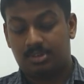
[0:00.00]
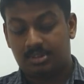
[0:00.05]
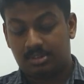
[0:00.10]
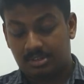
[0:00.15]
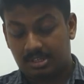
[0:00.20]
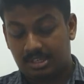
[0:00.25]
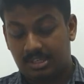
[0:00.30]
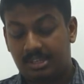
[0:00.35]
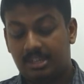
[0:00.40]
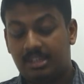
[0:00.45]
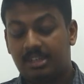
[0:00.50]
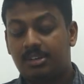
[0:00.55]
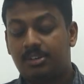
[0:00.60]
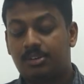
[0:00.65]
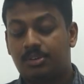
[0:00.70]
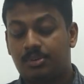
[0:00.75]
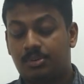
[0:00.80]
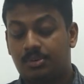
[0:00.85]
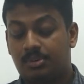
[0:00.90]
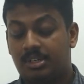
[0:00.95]
the yield
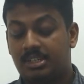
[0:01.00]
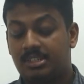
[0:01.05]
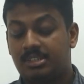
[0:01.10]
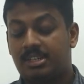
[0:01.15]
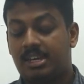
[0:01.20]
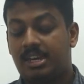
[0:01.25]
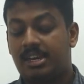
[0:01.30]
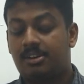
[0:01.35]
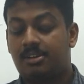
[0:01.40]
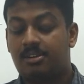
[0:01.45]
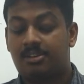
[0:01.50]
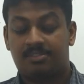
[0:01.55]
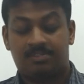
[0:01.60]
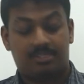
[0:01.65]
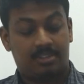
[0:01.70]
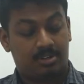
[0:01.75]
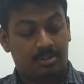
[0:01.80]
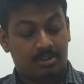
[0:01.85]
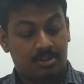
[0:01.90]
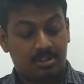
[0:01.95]
to design of
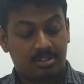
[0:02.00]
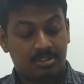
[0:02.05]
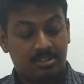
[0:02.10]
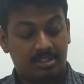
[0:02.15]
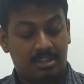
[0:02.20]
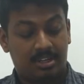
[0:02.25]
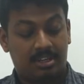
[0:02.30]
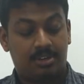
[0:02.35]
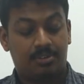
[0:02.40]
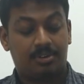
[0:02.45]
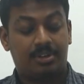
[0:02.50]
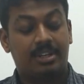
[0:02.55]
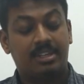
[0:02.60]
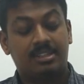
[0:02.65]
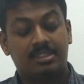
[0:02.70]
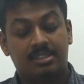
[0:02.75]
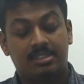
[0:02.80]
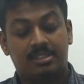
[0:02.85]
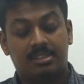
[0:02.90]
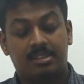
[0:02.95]
the cost accounting
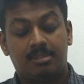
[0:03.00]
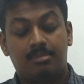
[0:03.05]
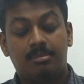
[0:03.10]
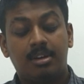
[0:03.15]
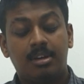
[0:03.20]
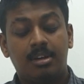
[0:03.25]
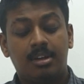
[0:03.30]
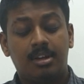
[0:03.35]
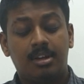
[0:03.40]
system